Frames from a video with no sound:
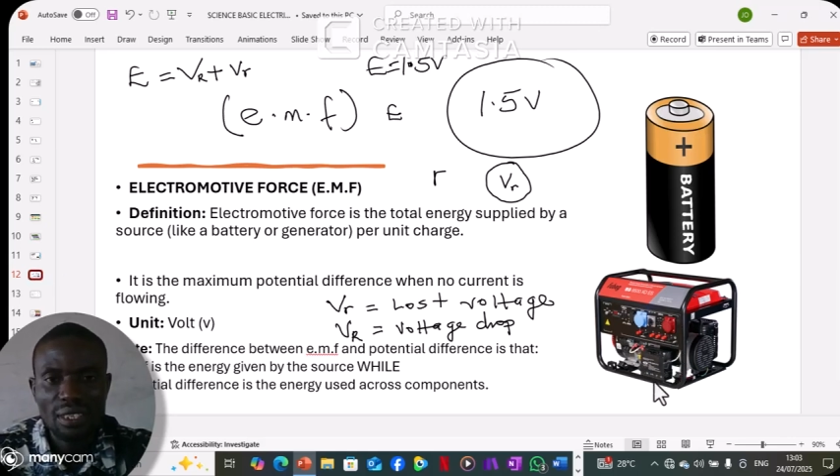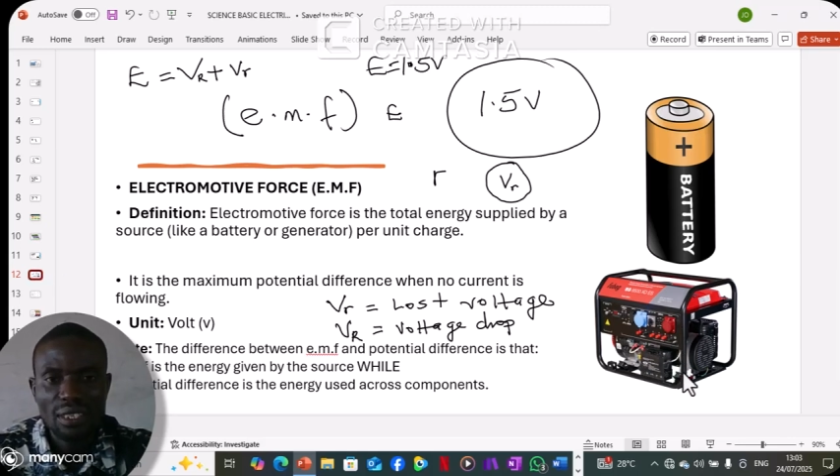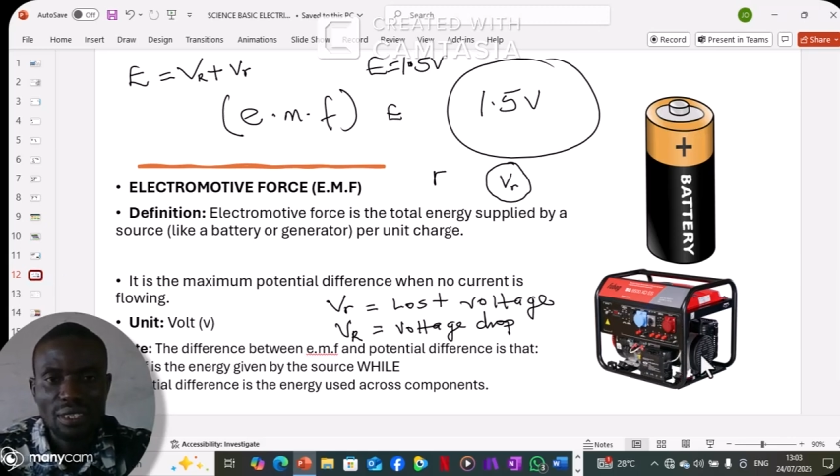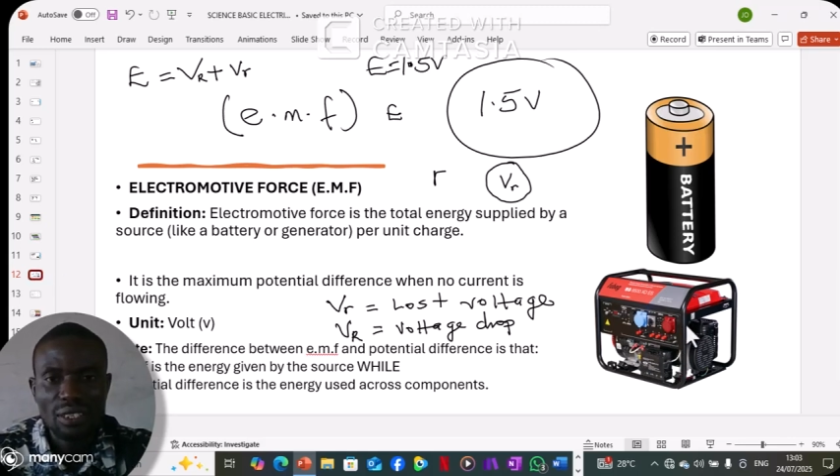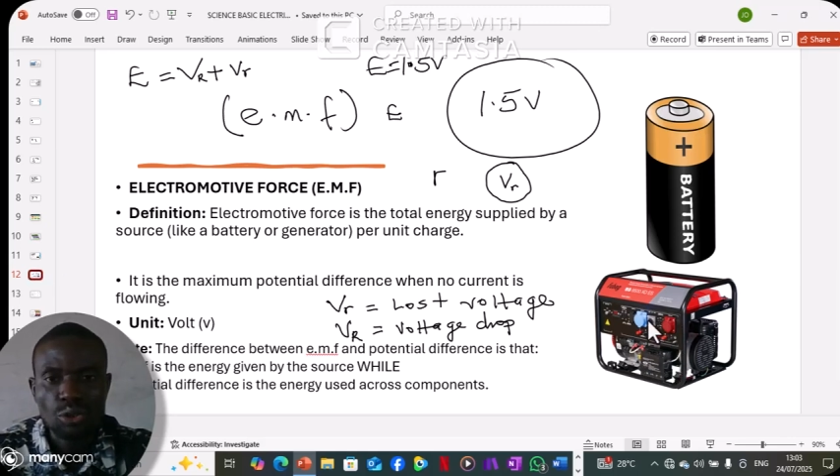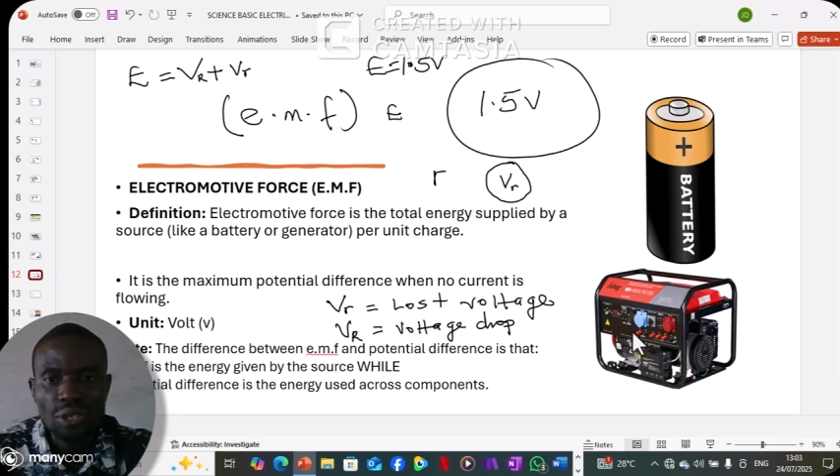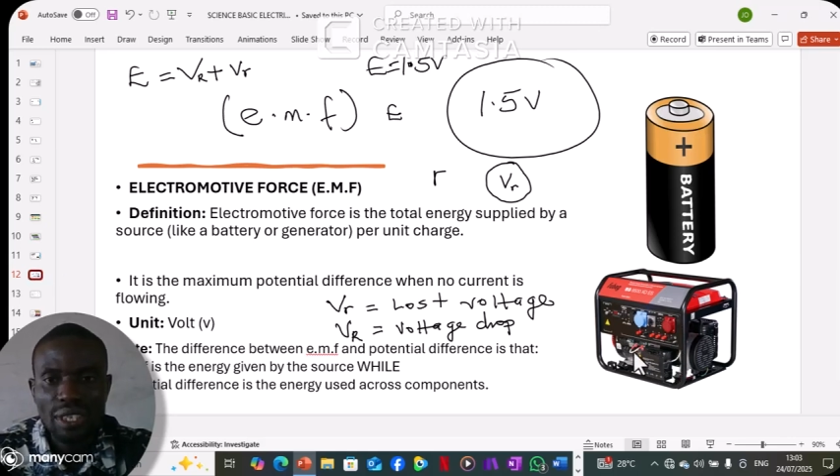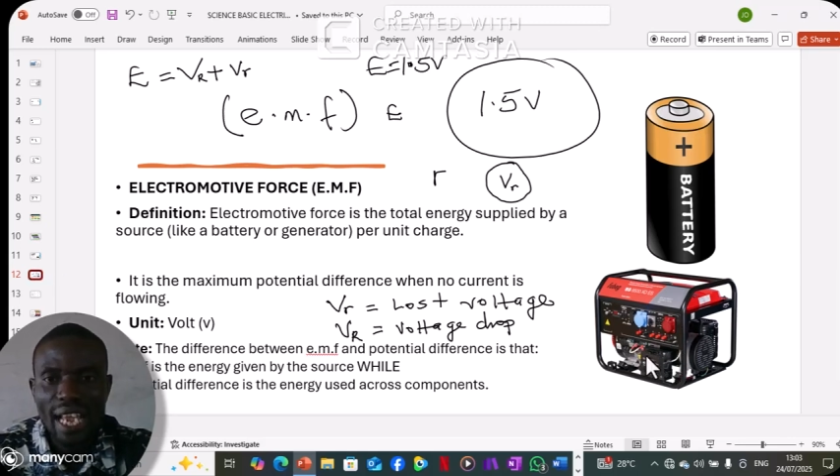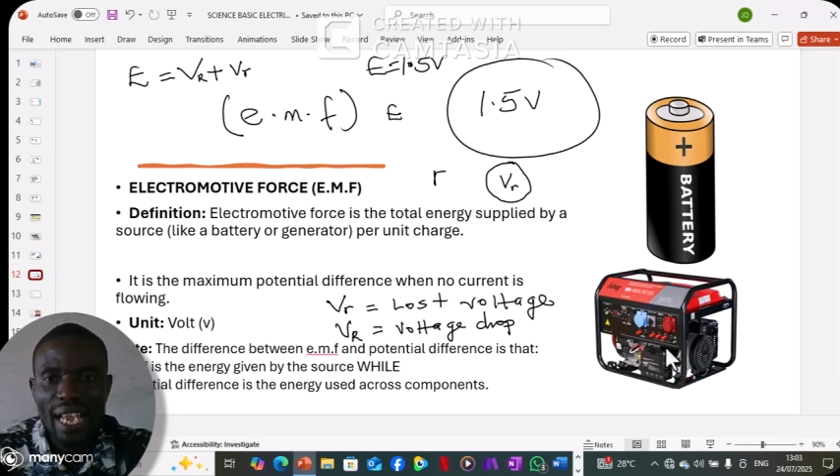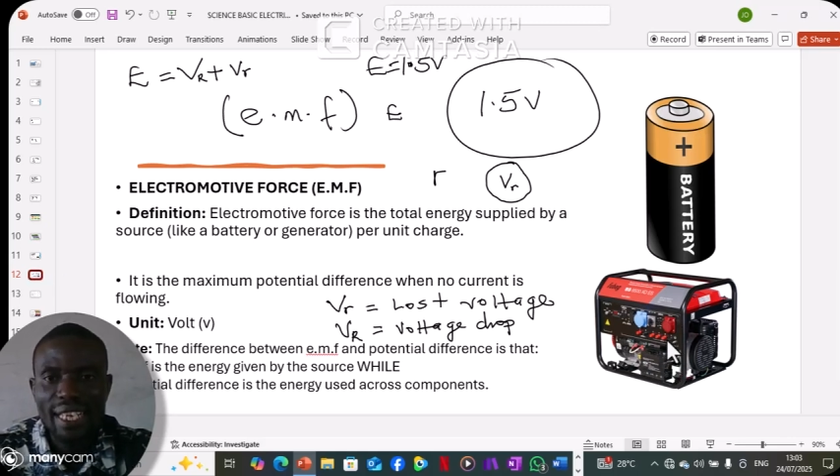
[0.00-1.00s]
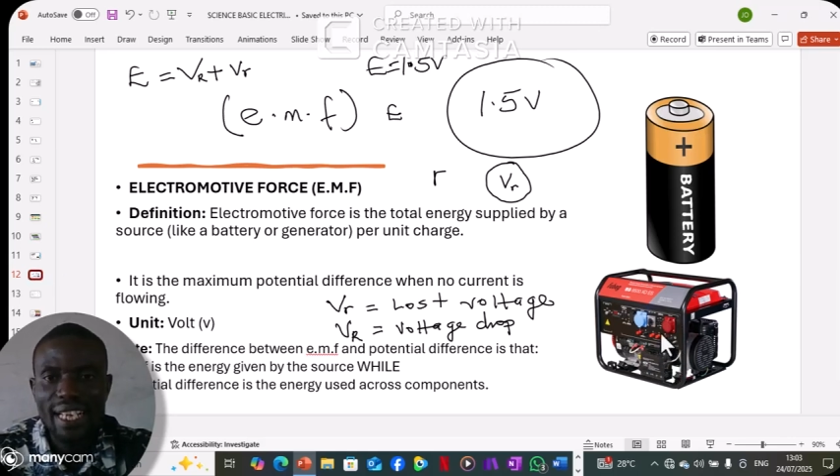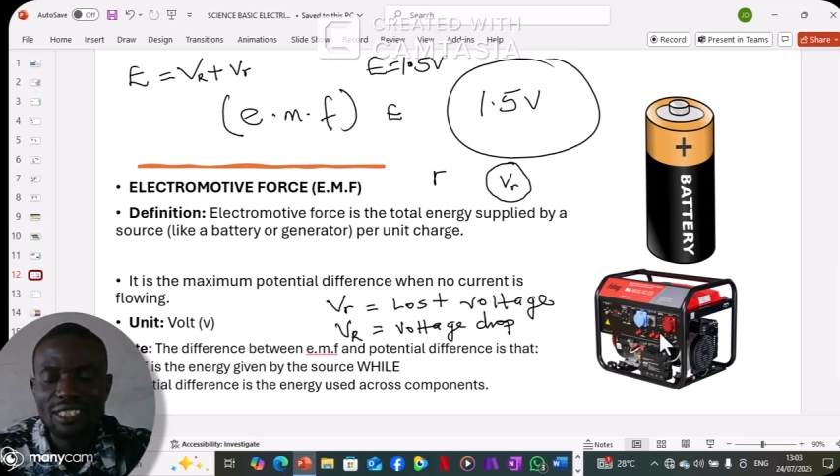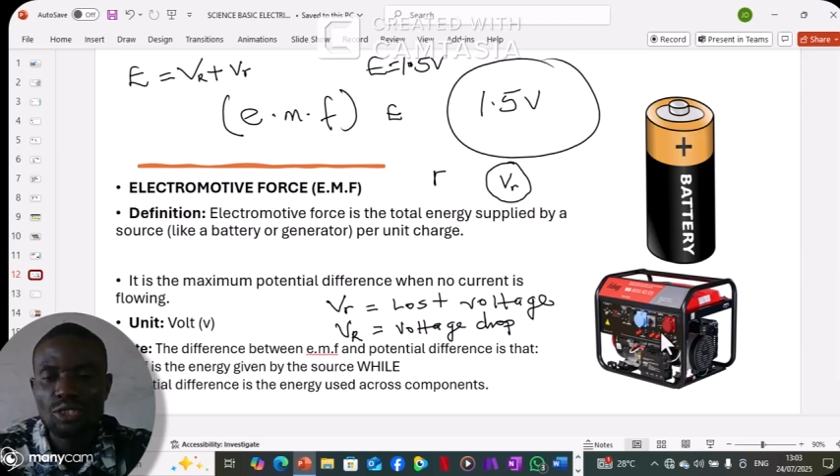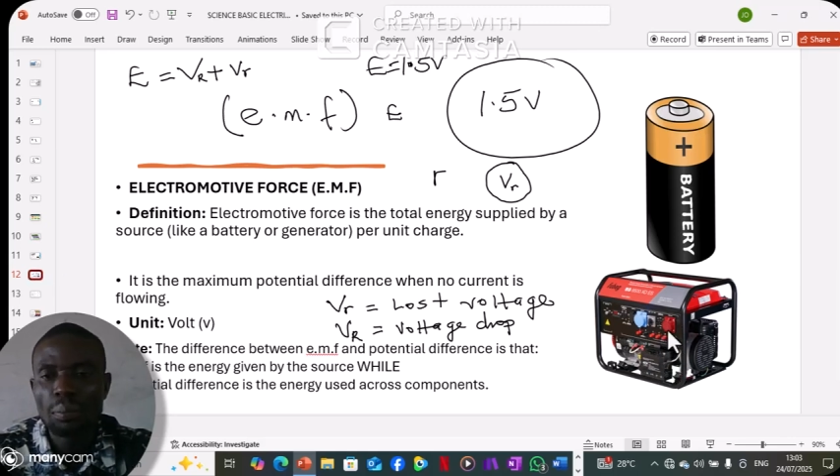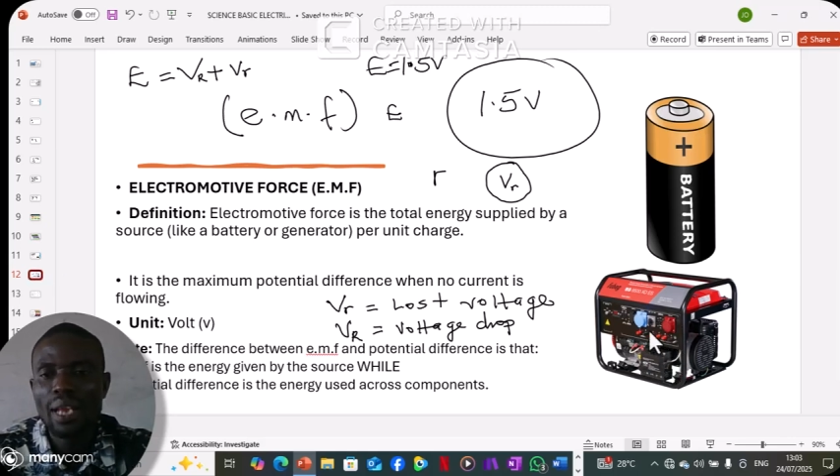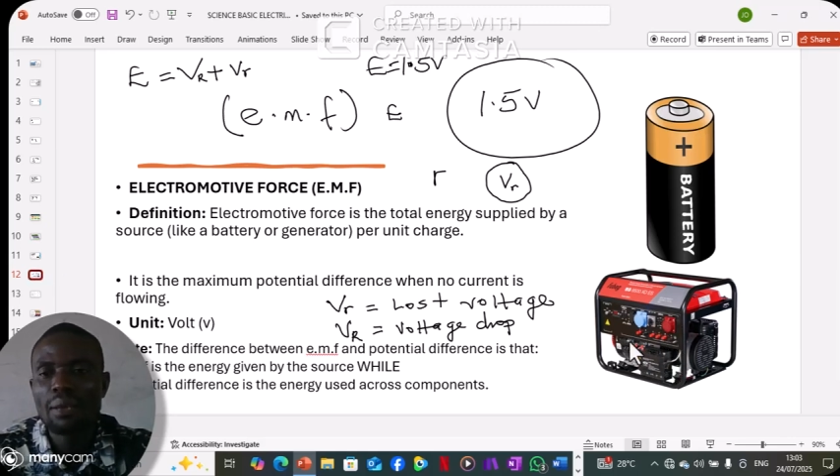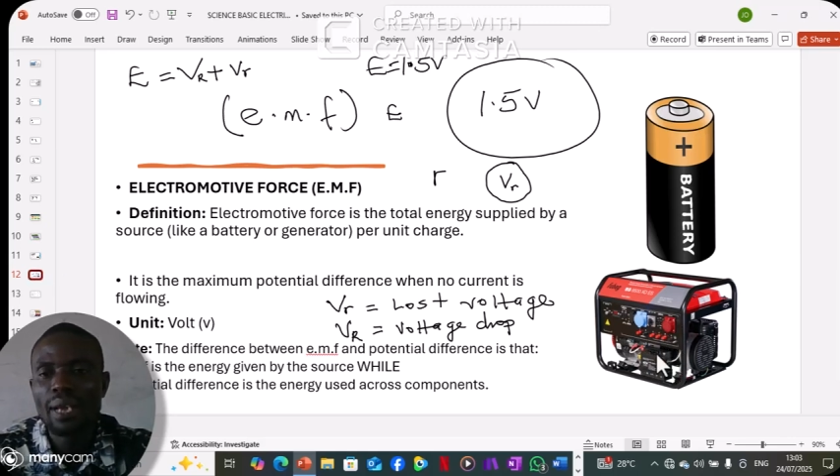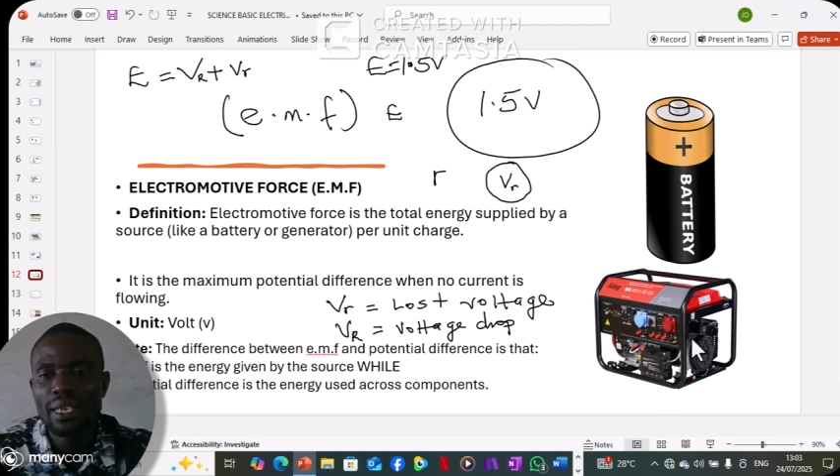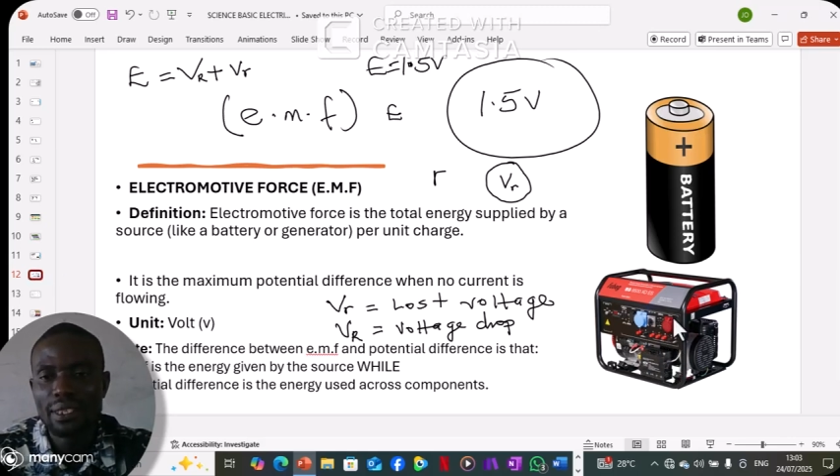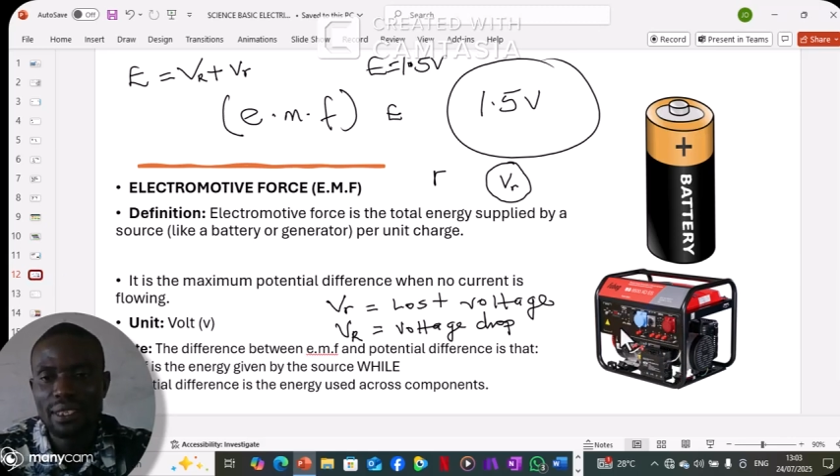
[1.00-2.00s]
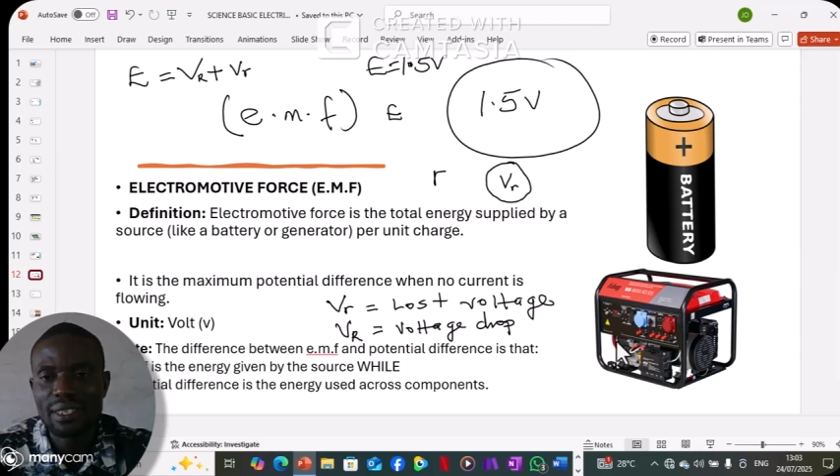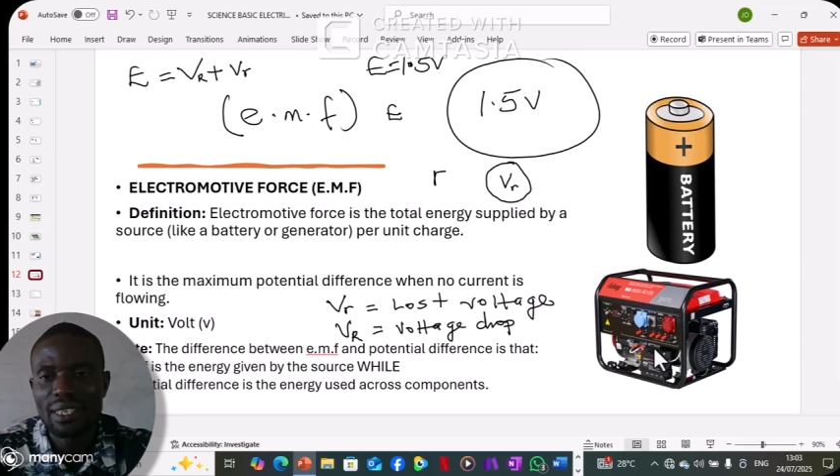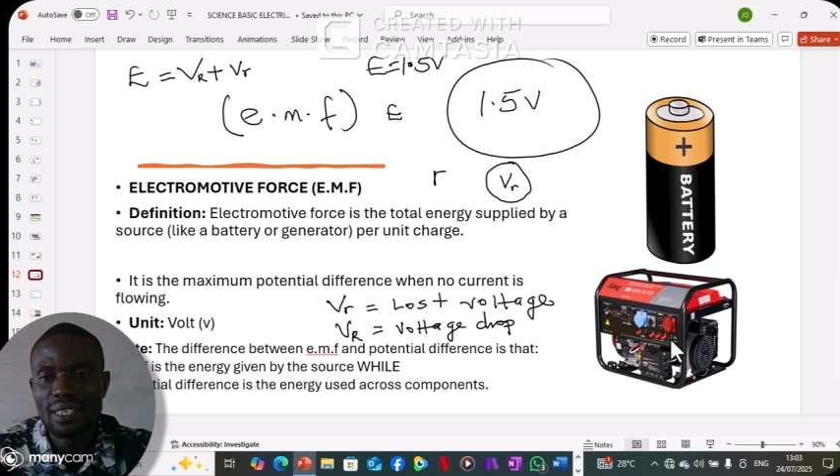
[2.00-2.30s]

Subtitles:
total energy supplied by this generator is